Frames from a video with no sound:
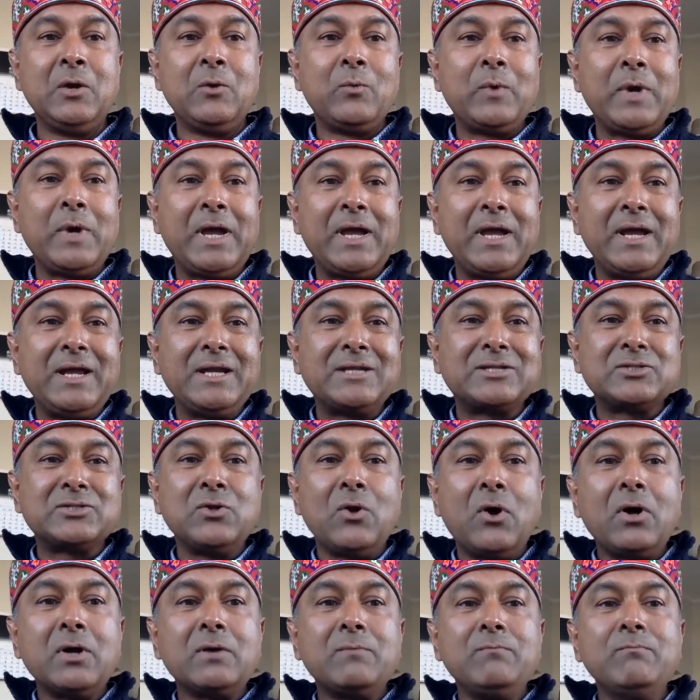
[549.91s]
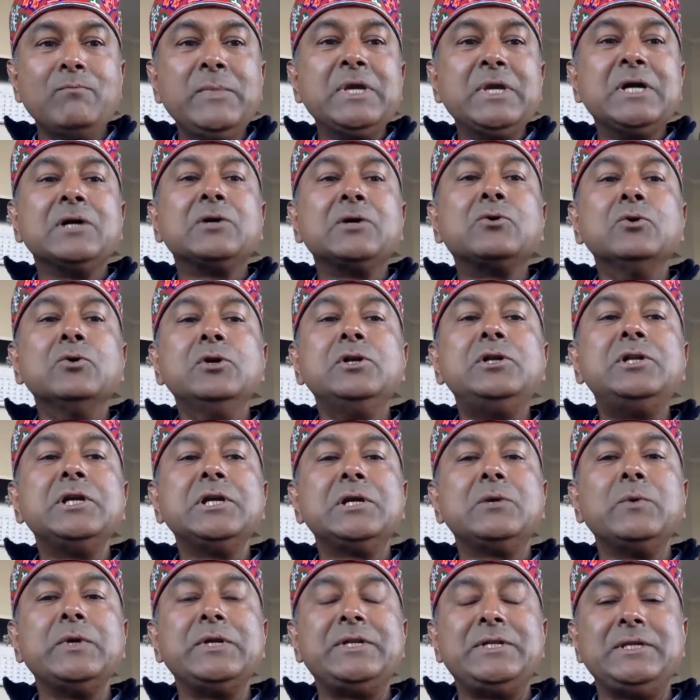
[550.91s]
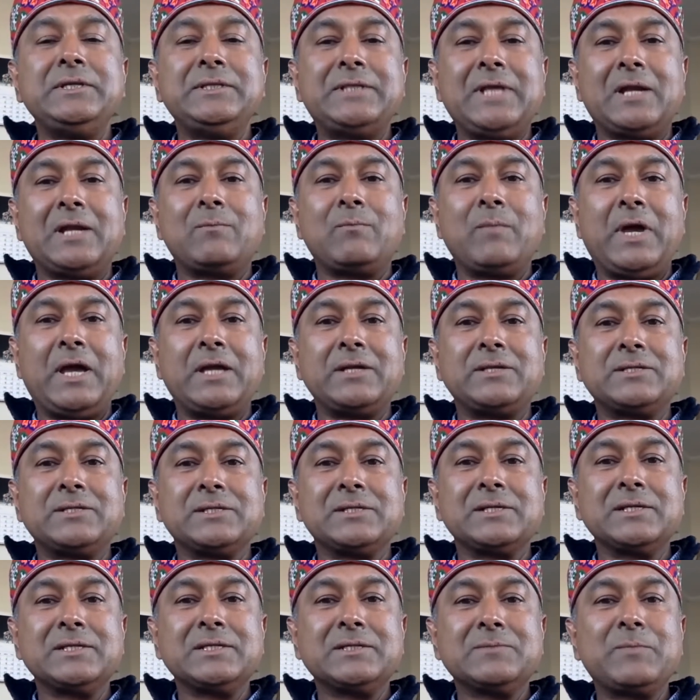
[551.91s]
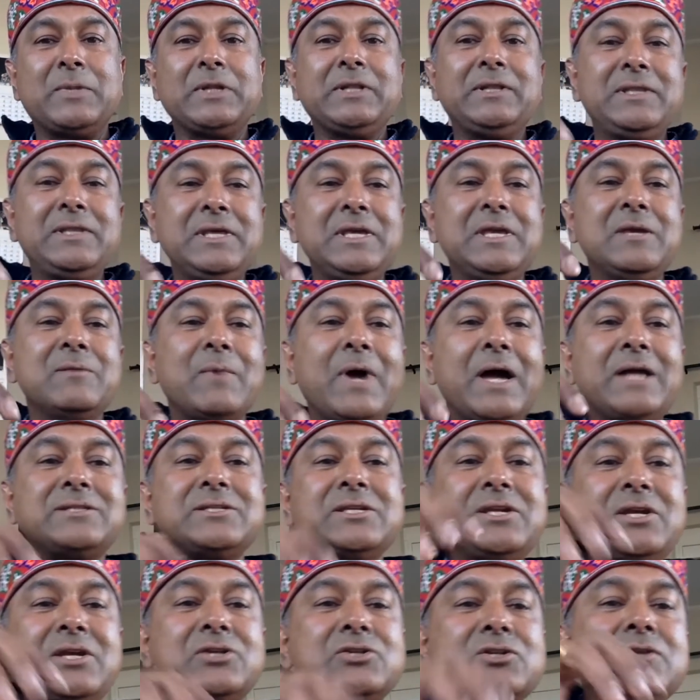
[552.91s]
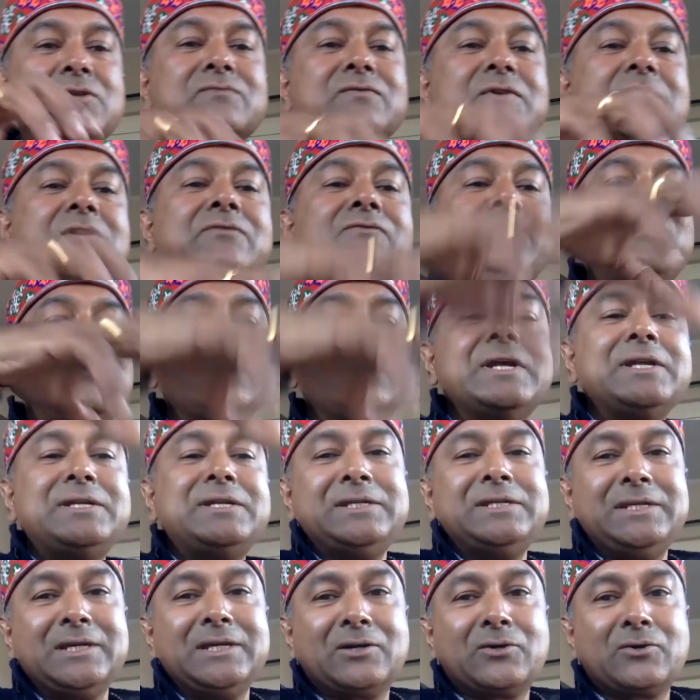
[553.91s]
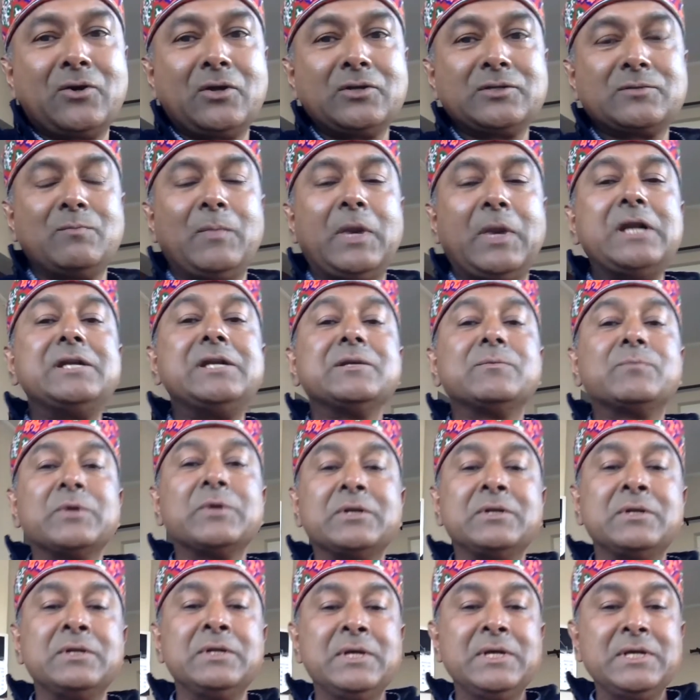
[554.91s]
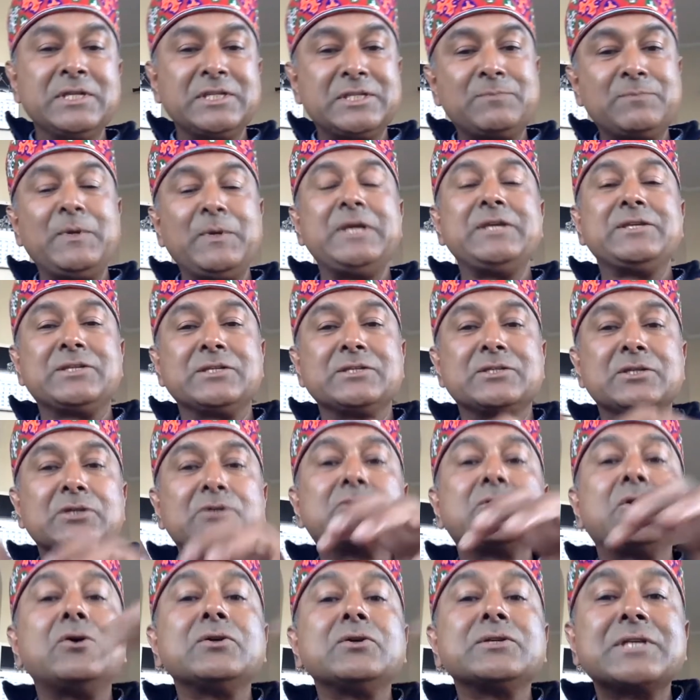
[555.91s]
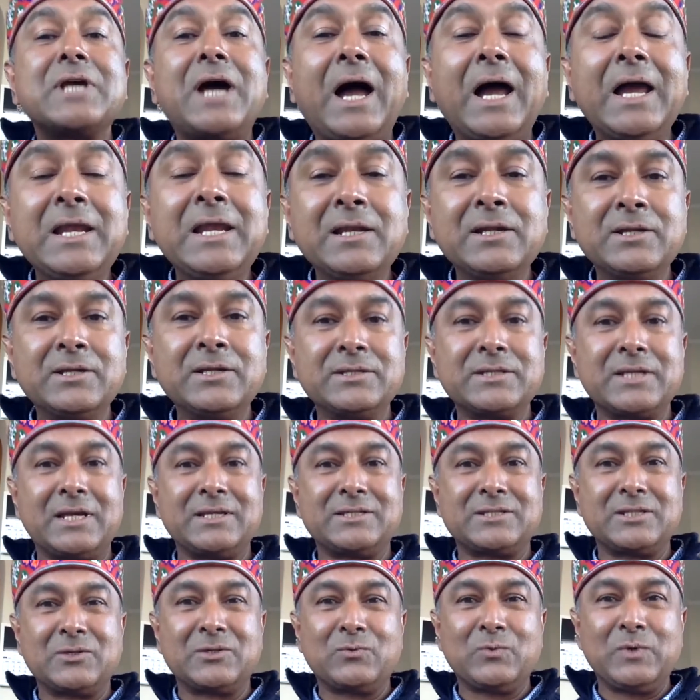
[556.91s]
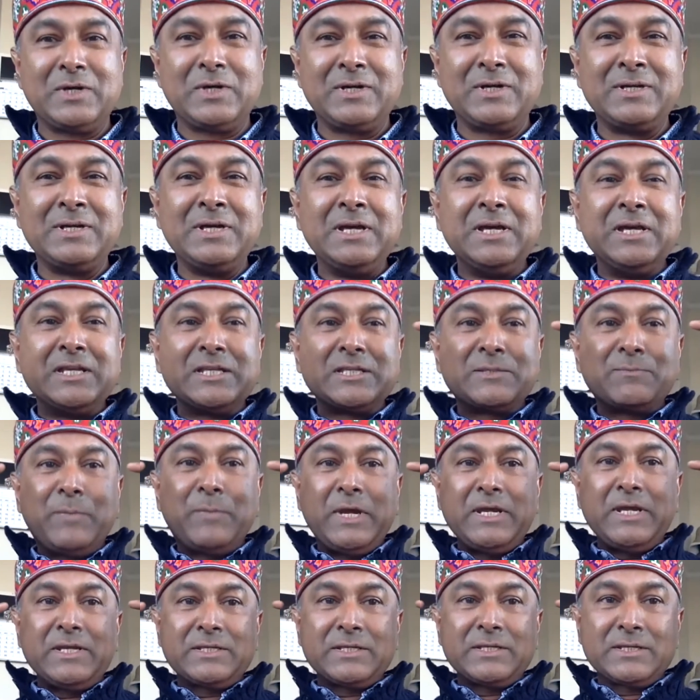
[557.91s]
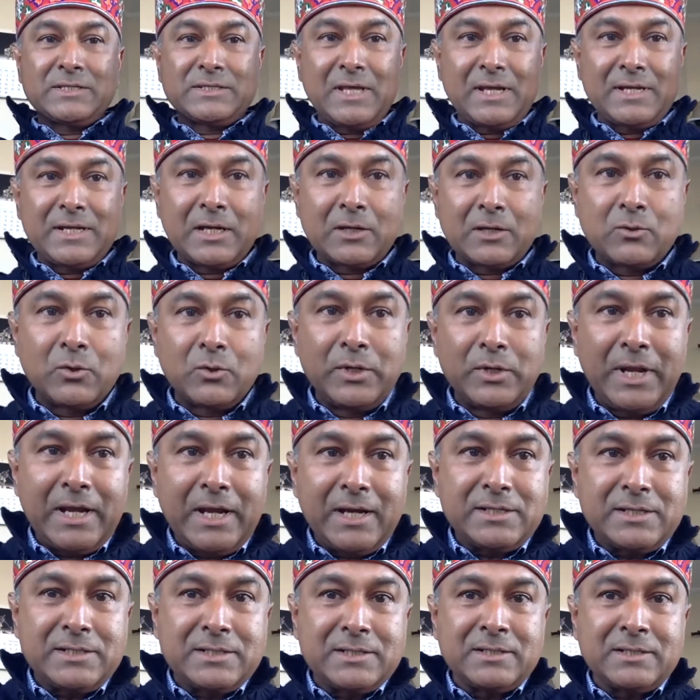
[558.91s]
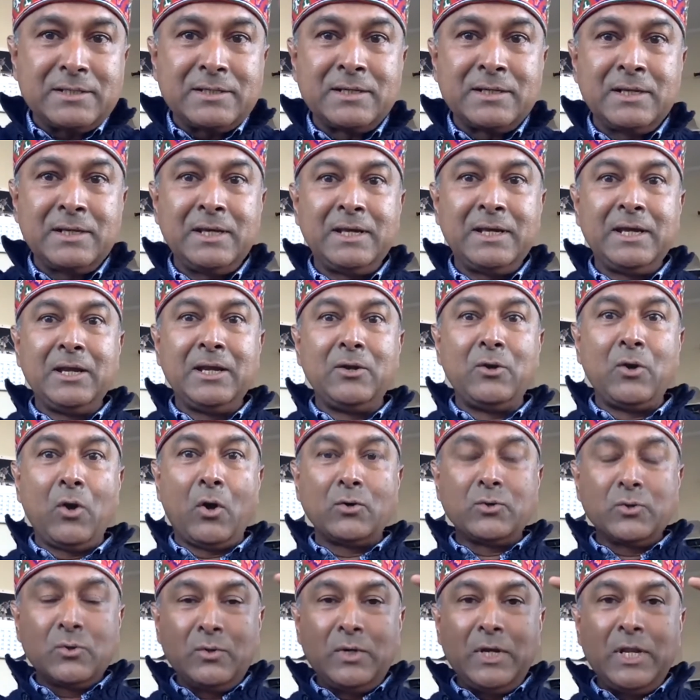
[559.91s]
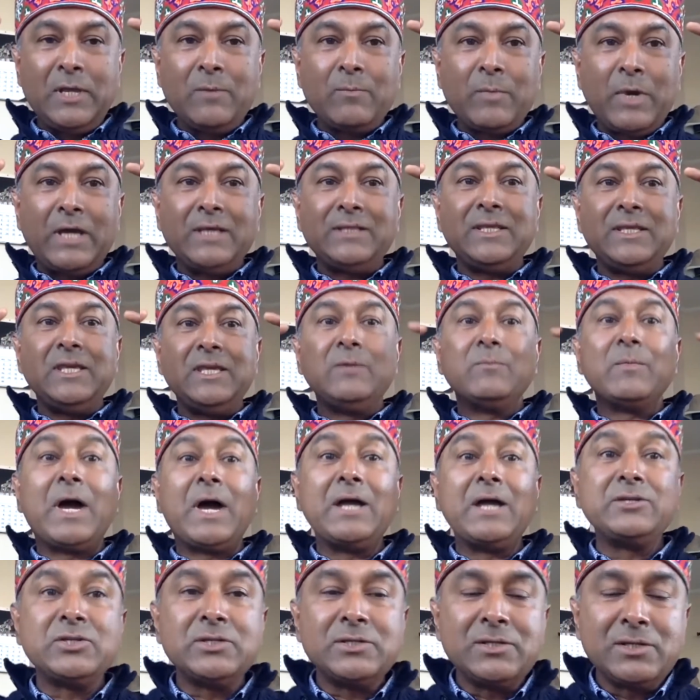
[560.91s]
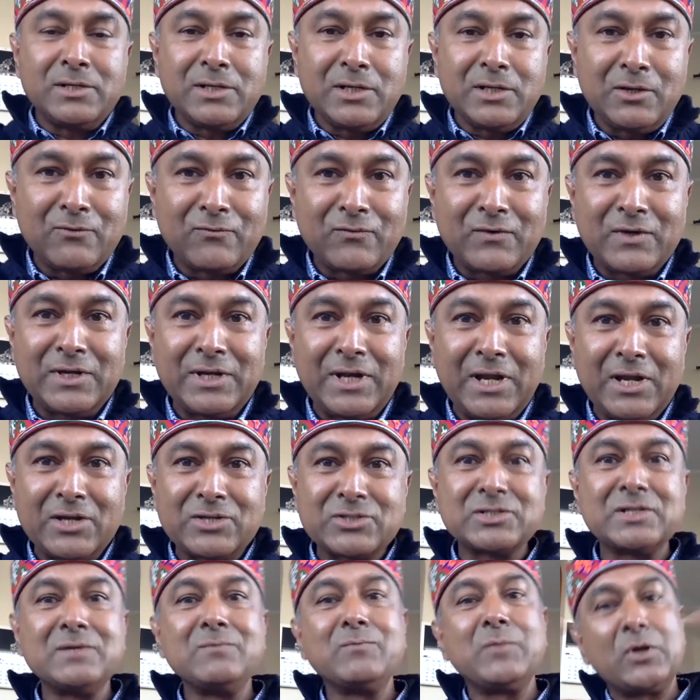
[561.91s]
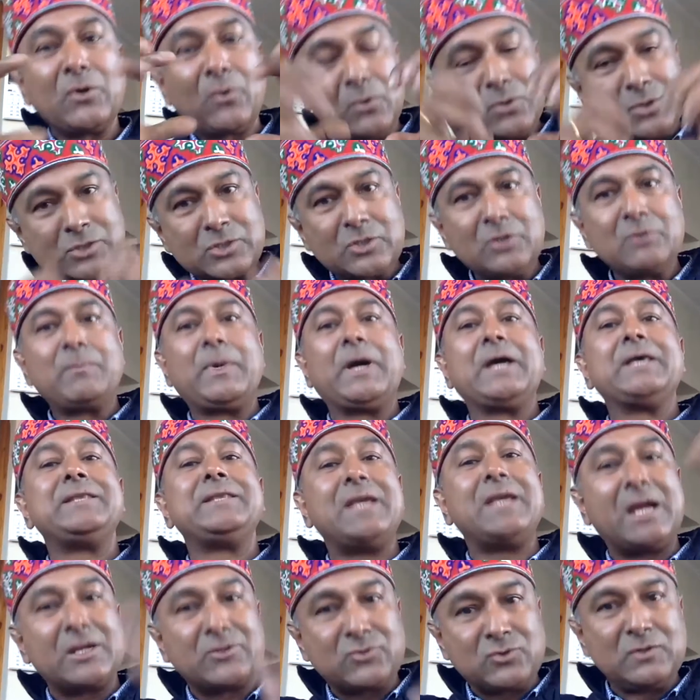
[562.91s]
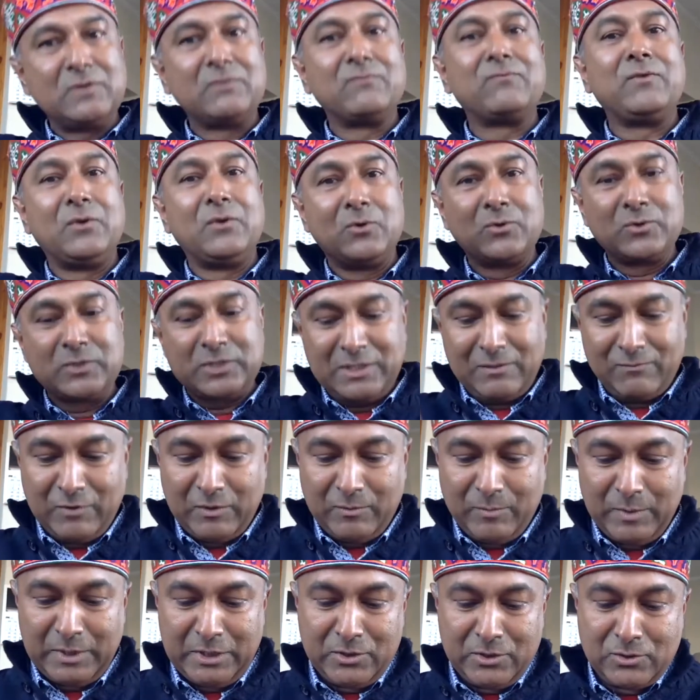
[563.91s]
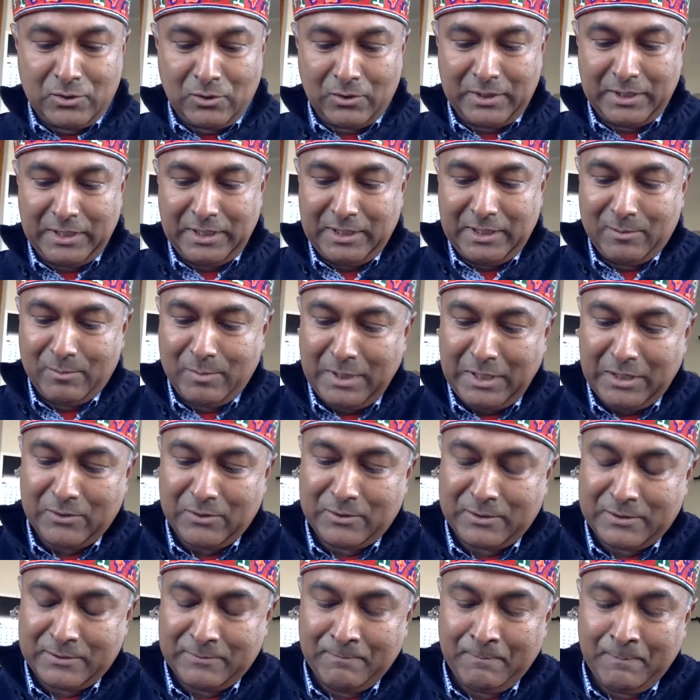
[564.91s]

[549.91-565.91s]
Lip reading: where it's not mere contiguity that matters, but the imagination of affinity across multiple spaces, across islands, as it were, spaces that are connected not only by the imaginary of connection, but also by the actual flows that we've been talking about.